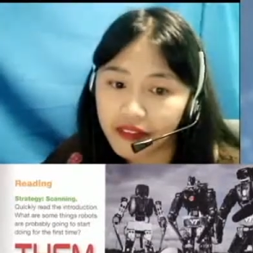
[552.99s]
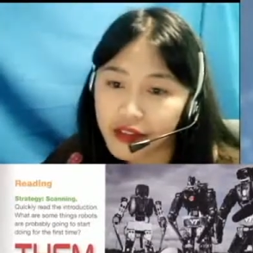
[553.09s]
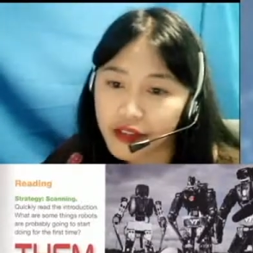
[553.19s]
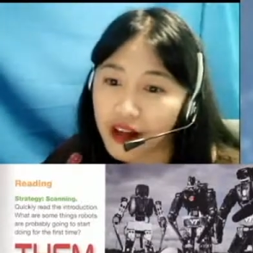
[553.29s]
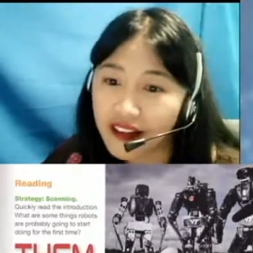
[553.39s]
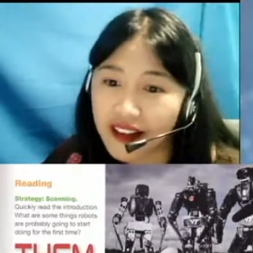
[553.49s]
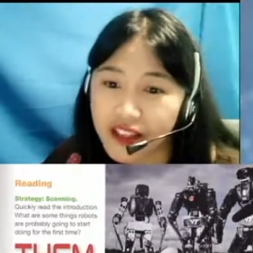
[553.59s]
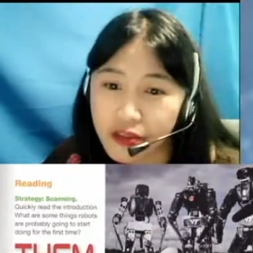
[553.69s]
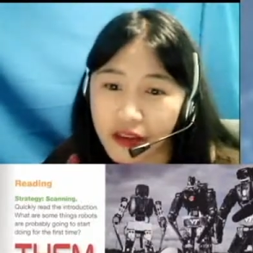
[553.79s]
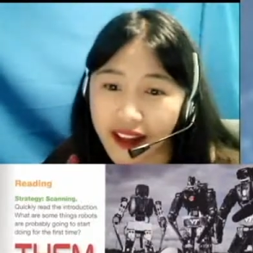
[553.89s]
So
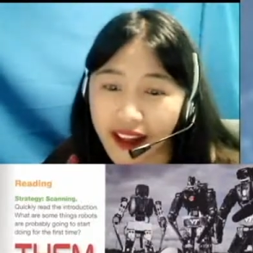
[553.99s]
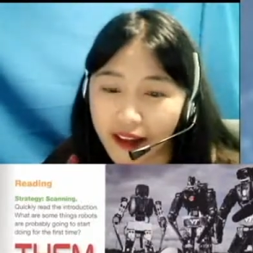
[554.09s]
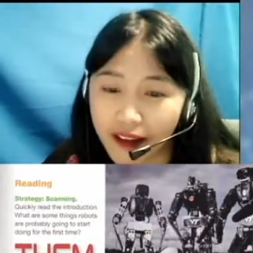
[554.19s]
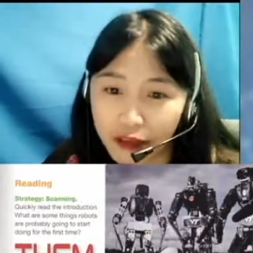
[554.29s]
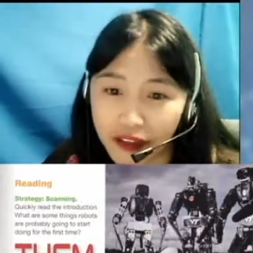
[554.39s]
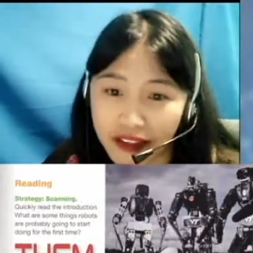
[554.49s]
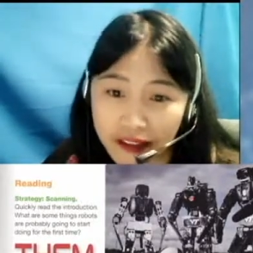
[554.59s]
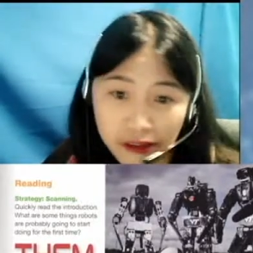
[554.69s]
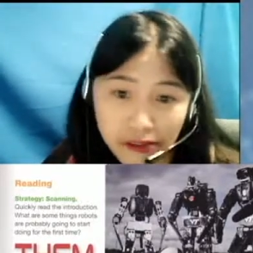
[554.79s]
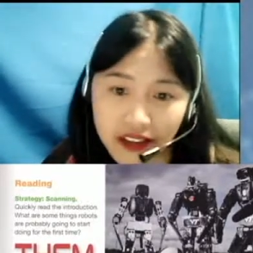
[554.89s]
that's why I have to
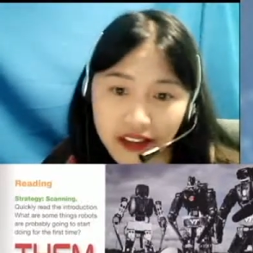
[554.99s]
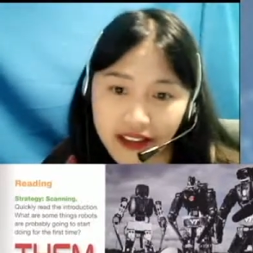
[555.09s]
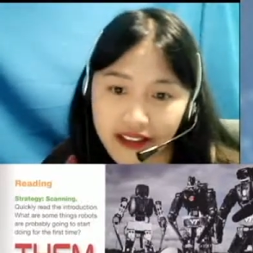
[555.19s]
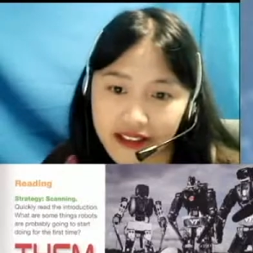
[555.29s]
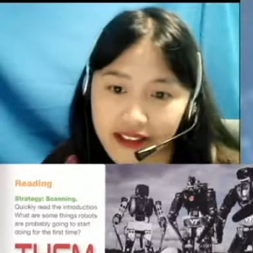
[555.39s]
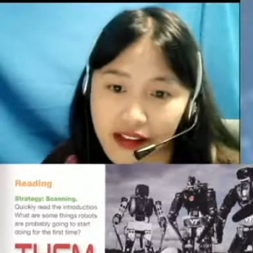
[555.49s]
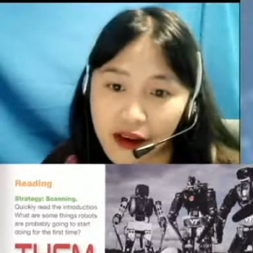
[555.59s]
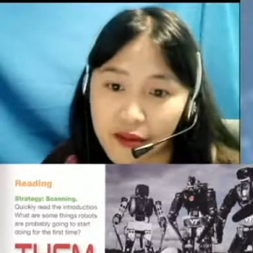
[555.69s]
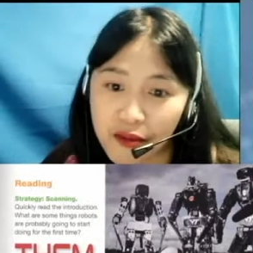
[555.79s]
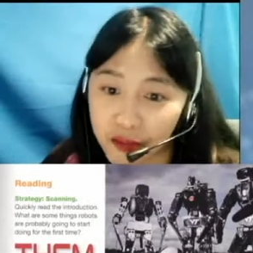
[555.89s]
increase
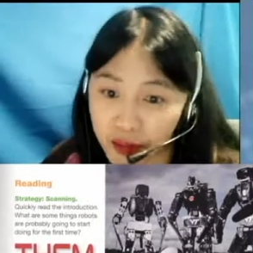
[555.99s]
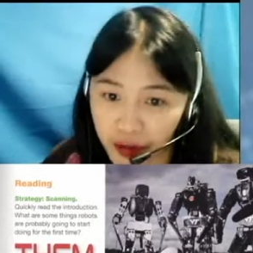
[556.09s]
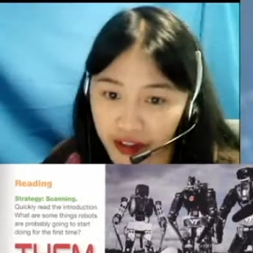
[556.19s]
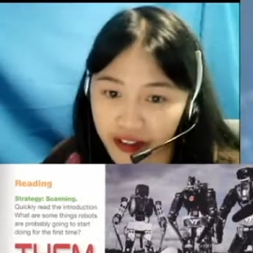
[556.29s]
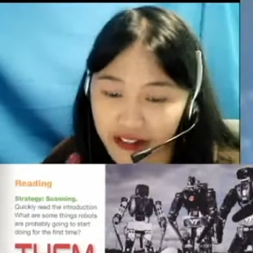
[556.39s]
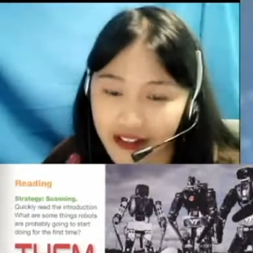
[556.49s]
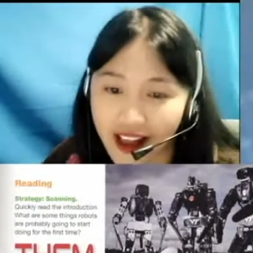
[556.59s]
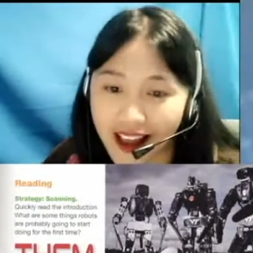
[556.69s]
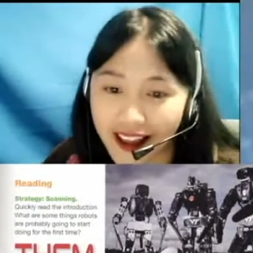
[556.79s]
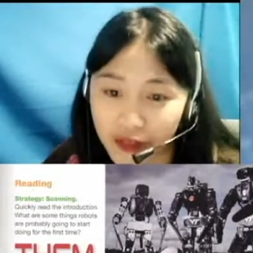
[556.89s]
more
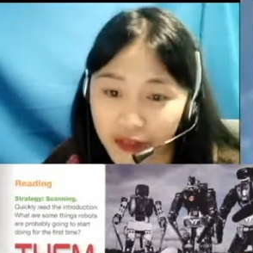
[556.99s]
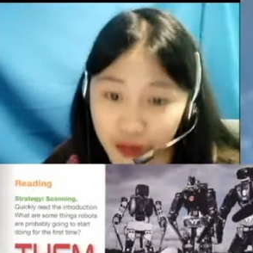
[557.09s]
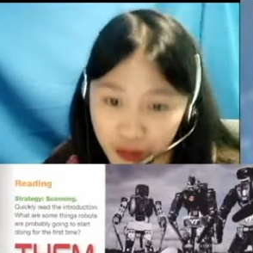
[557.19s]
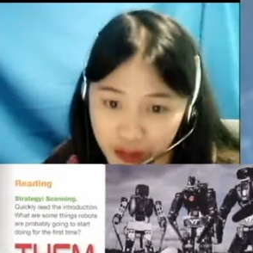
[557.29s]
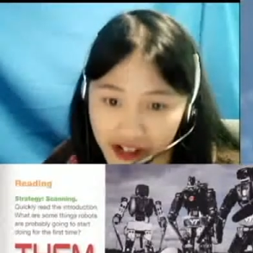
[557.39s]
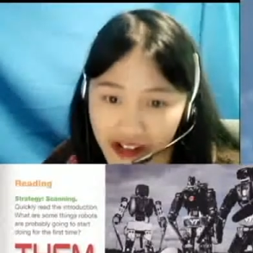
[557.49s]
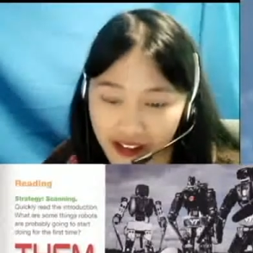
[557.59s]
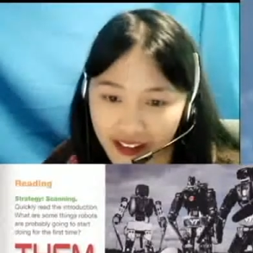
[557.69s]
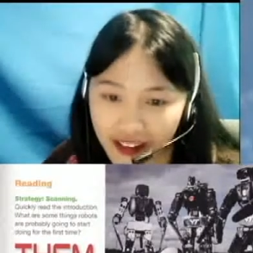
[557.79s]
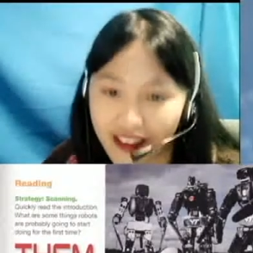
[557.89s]
time to
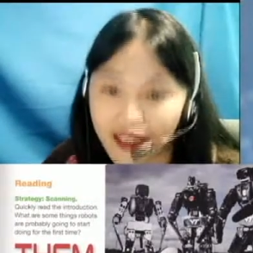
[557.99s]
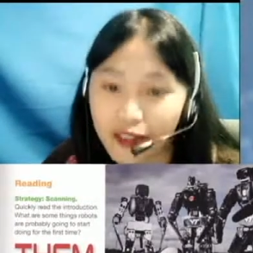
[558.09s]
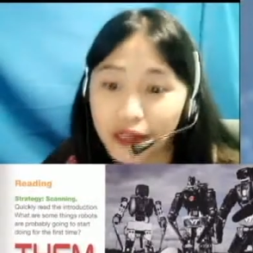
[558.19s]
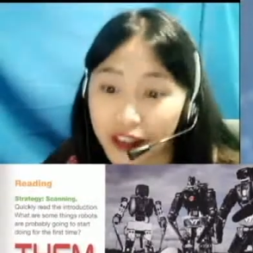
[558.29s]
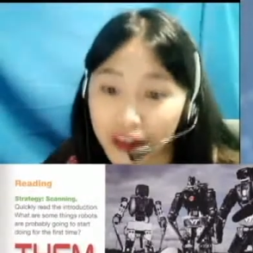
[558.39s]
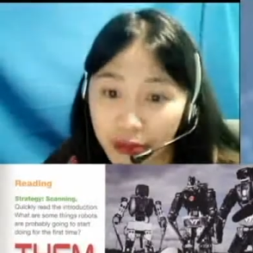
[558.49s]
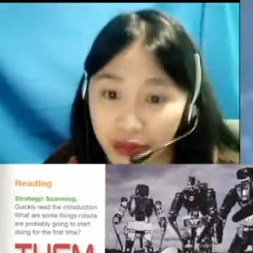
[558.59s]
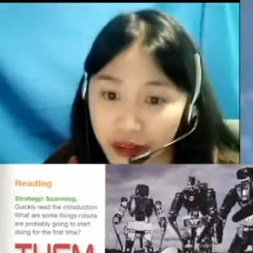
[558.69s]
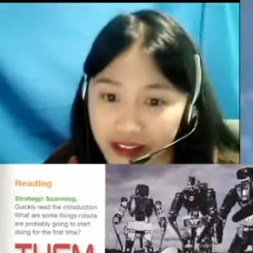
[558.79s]
work to earn